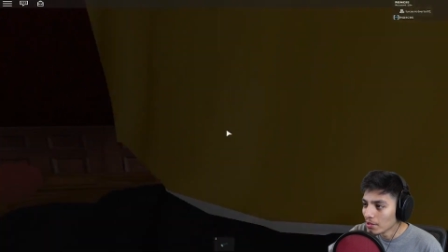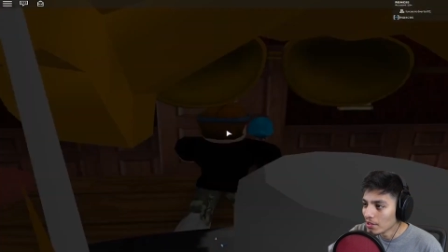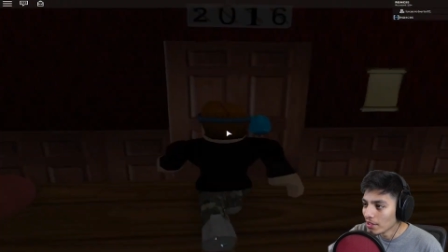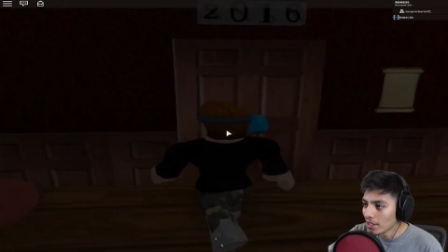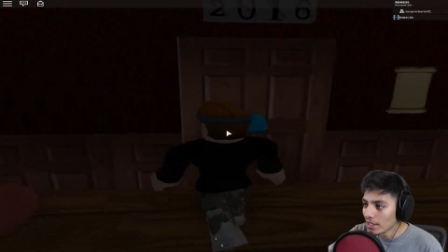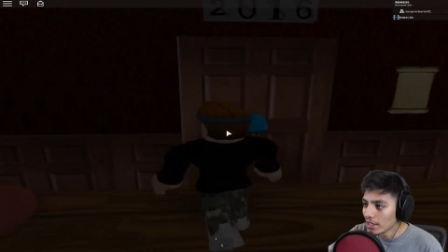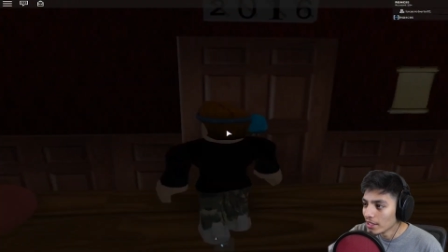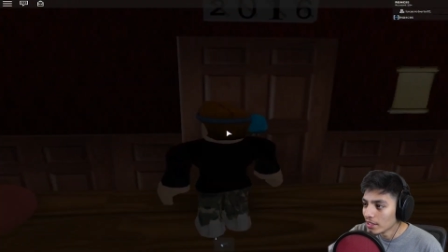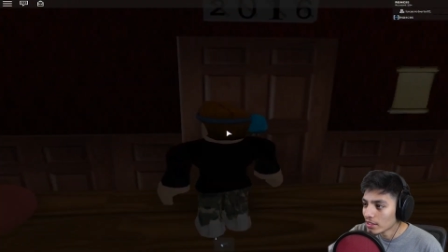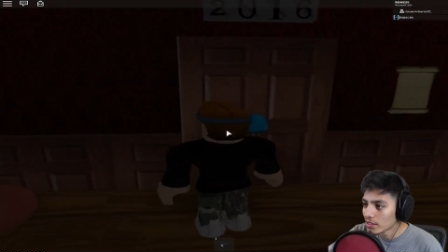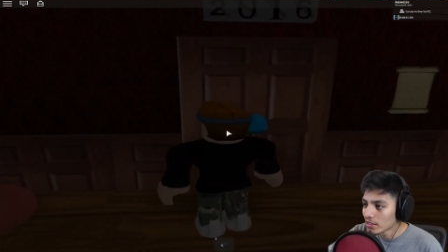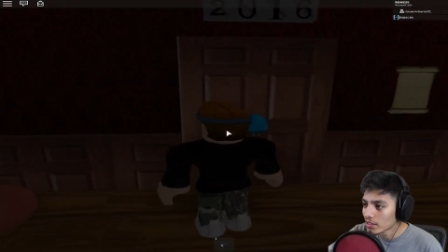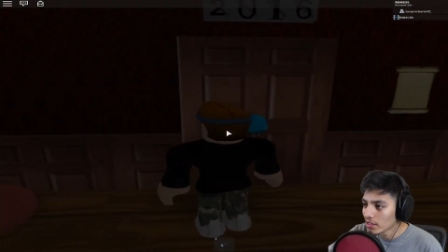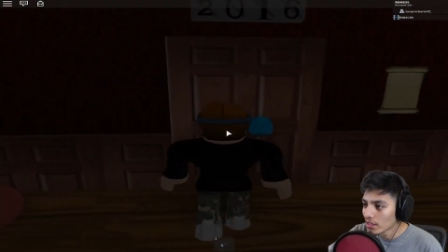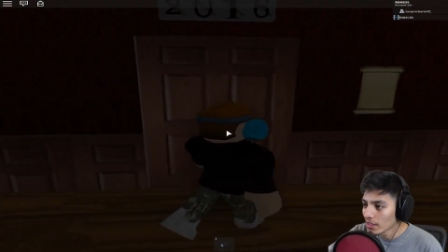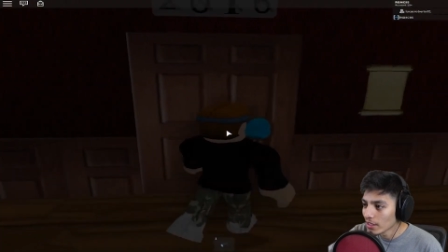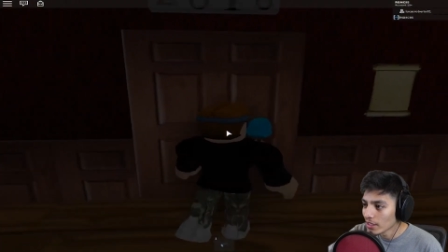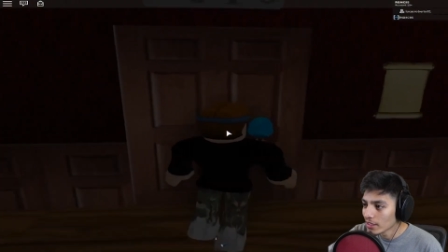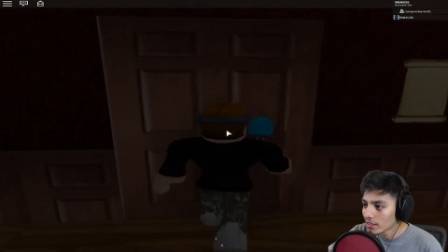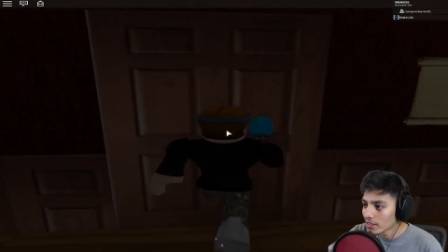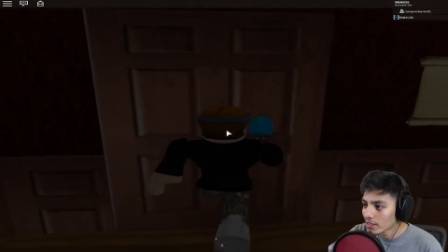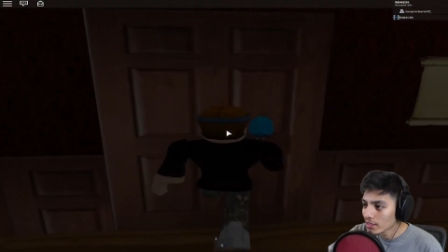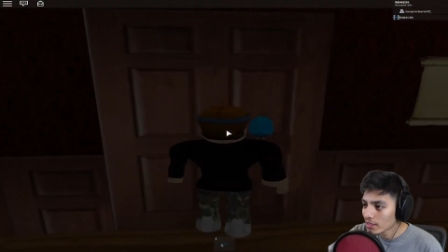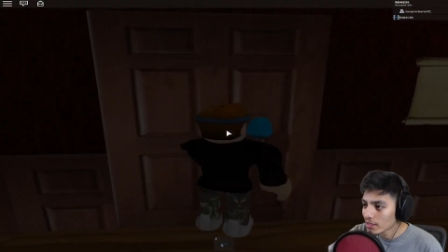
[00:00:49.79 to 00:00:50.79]
All right, so
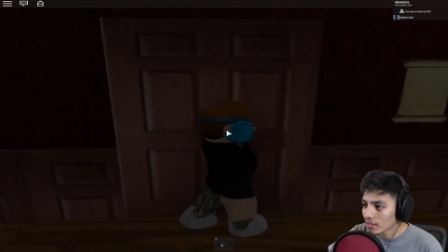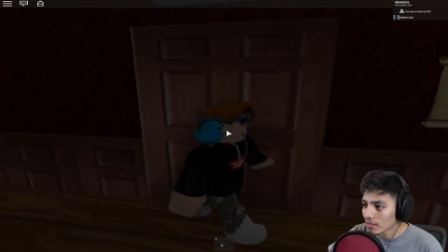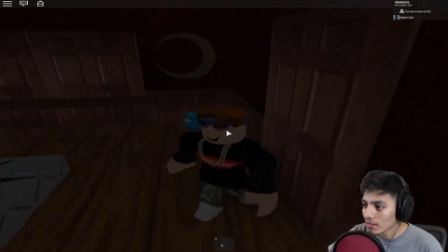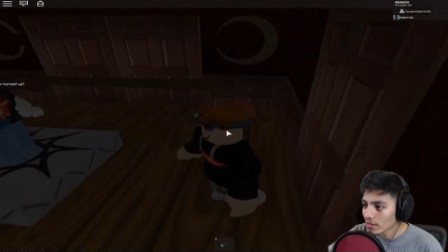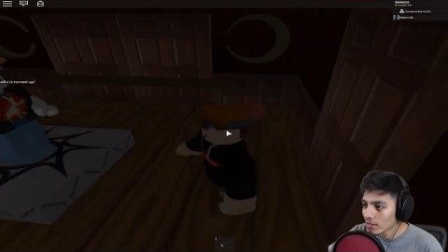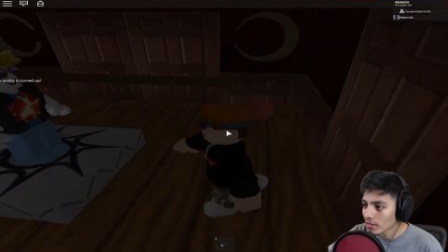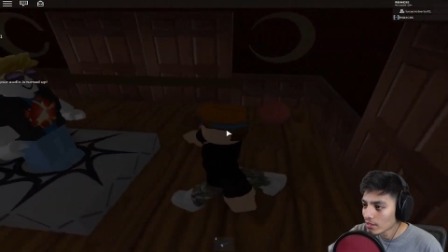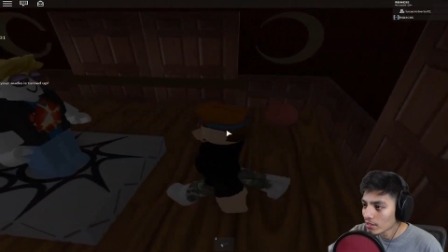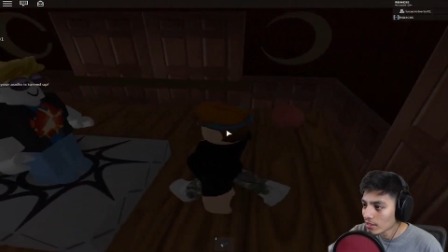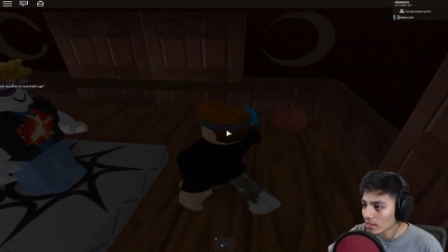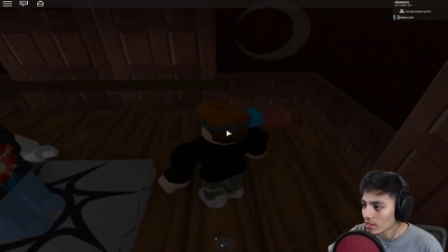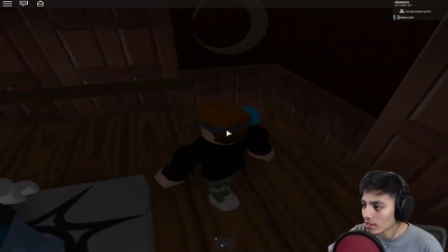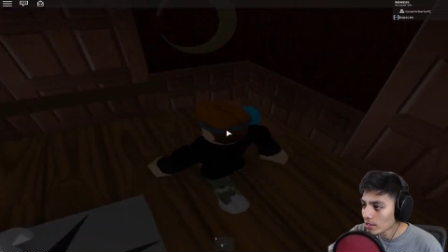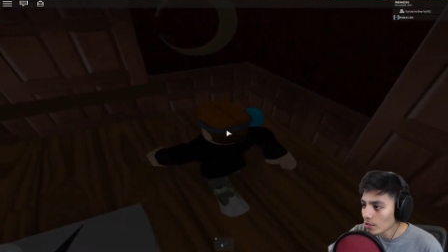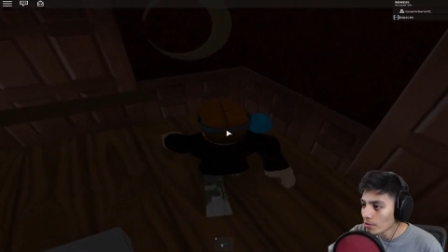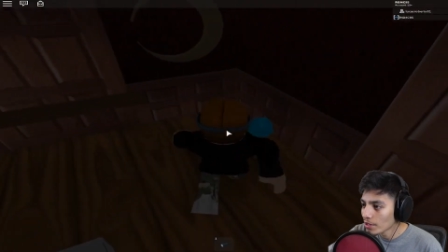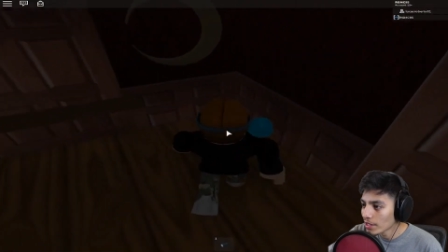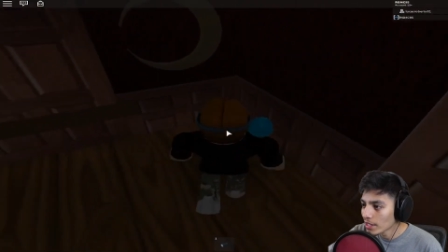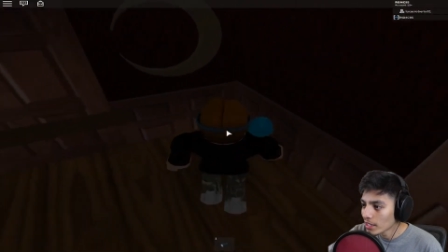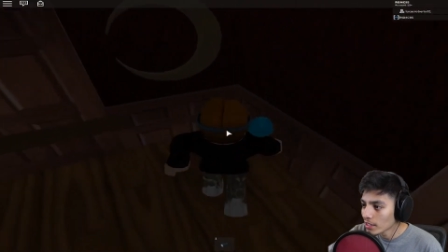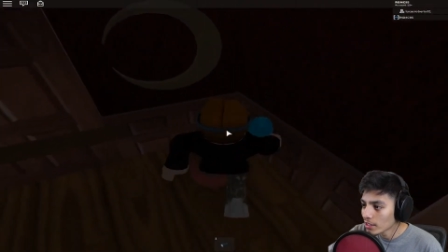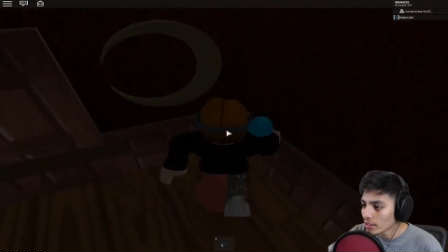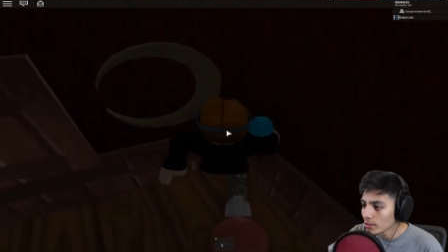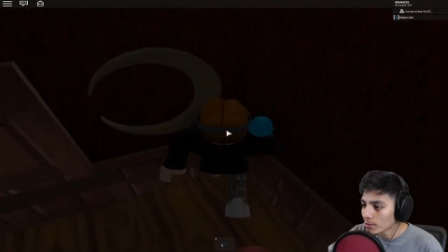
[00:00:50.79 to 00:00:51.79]
let's... Can
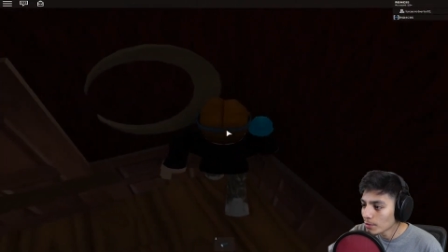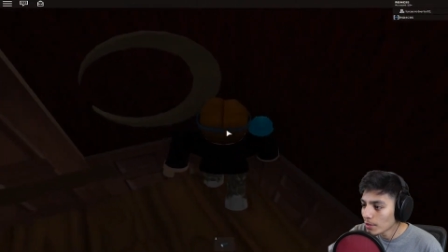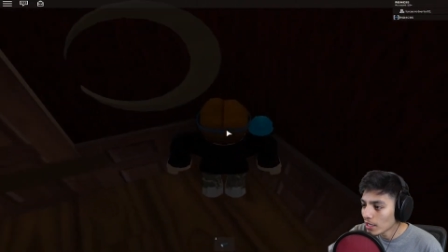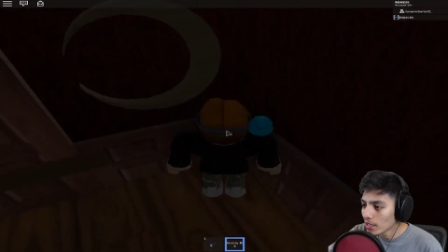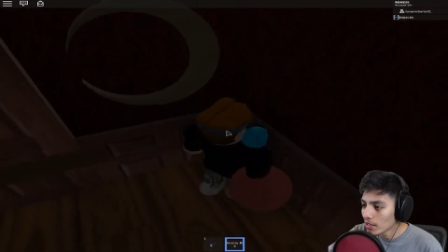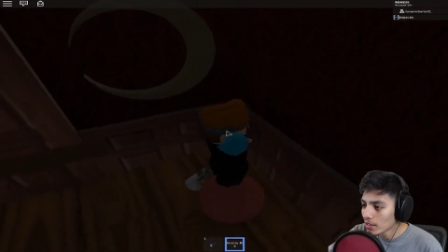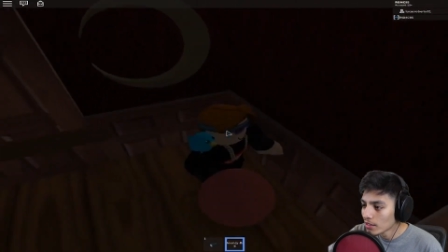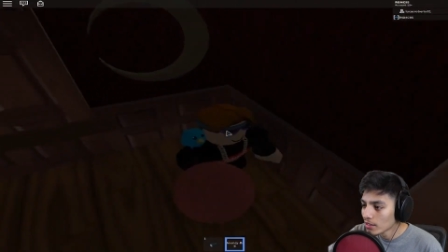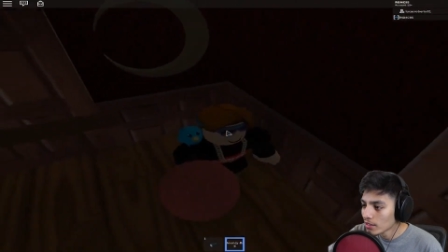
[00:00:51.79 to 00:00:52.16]
we get this ball?